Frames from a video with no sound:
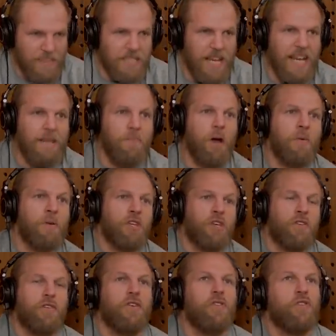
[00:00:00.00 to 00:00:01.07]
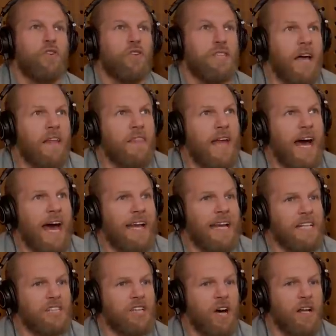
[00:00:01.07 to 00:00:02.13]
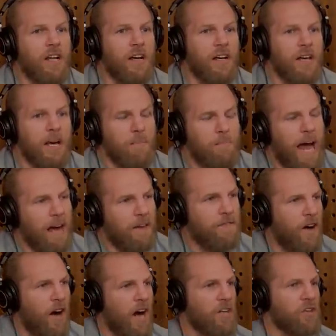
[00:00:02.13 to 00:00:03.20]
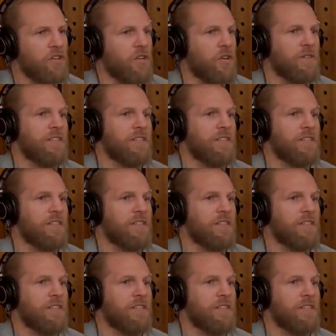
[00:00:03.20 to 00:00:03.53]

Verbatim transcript: Is there any moment that you you sort of done that and it's kind of backfired on you?